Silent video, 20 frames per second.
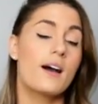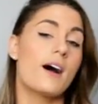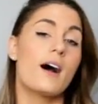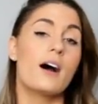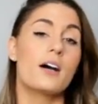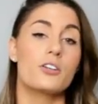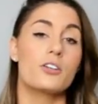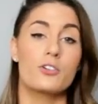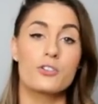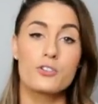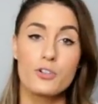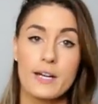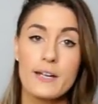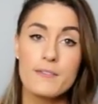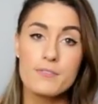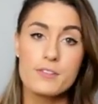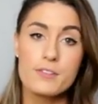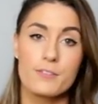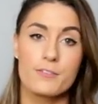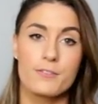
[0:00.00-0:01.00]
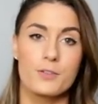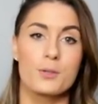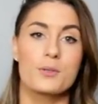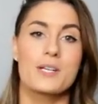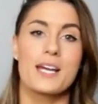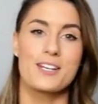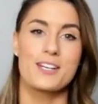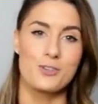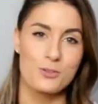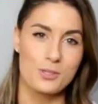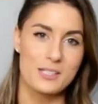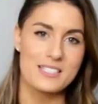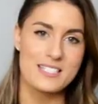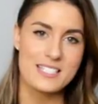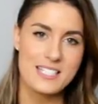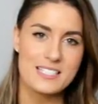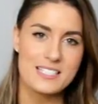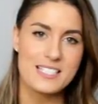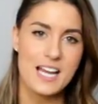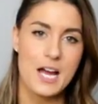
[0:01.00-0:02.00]
uh, you'll crave the food, and you can
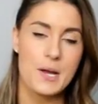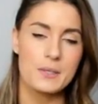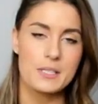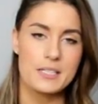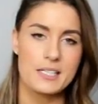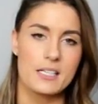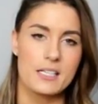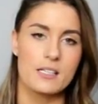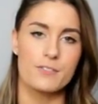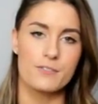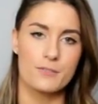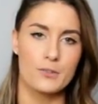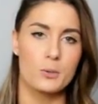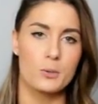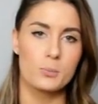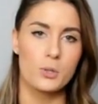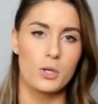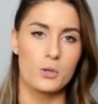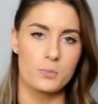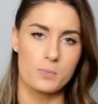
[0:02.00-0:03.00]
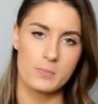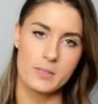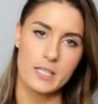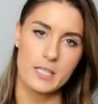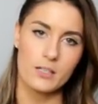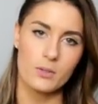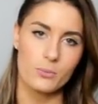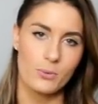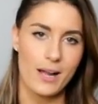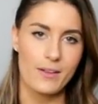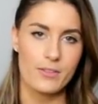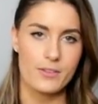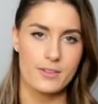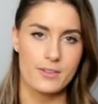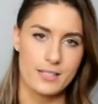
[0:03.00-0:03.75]
sit down and eat a full-blown meal rather